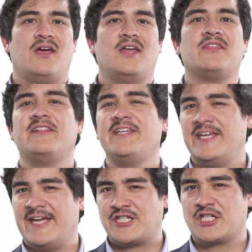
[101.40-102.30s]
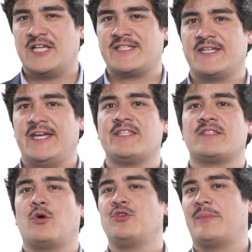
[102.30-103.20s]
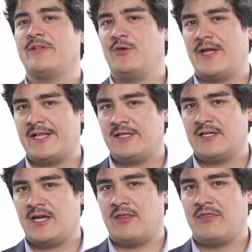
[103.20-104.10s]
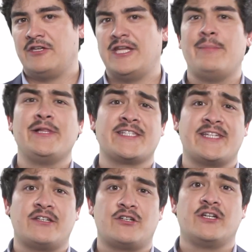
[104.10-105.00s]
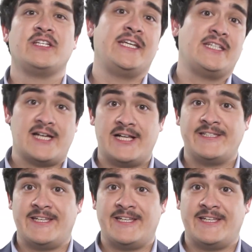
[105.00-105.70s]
In the leading-edge cluster ITS OWL and the enabling center Digital in